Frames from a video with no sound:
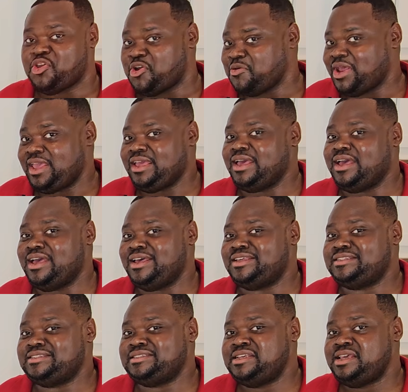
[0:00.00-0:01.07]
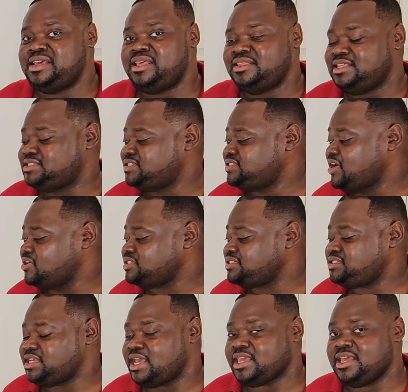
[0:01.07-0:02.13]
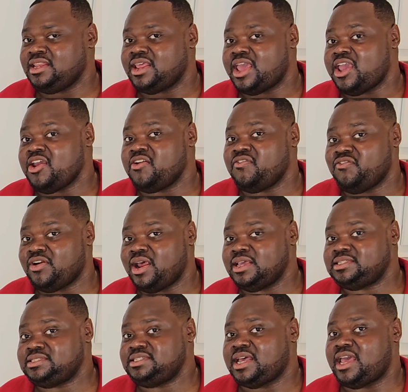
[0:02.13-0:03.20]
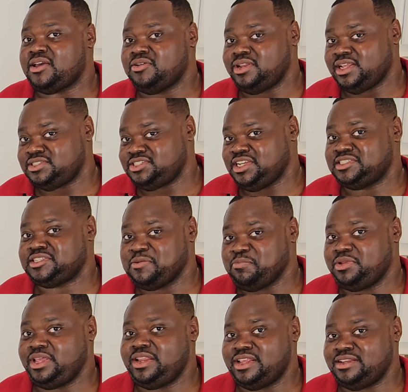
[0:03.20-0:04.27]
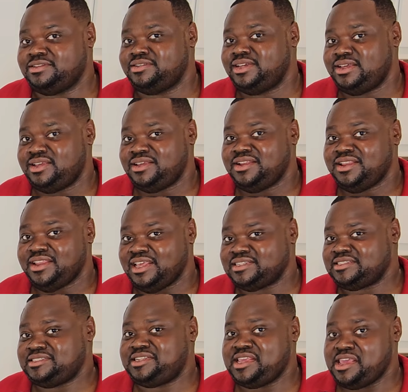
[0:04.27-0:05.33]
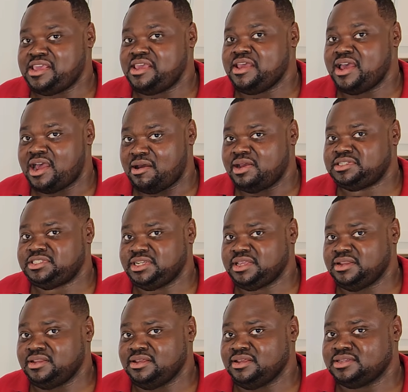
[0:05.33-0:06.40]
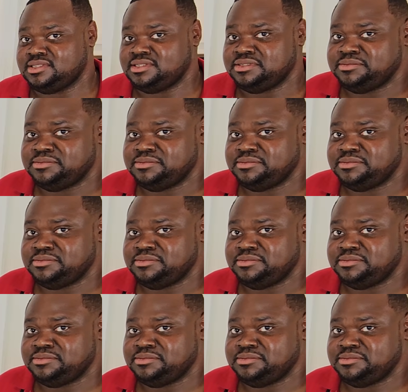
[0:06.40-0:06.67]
All right, guys, this is our second air fry cycle that just completed. Let's see how our chicken looks.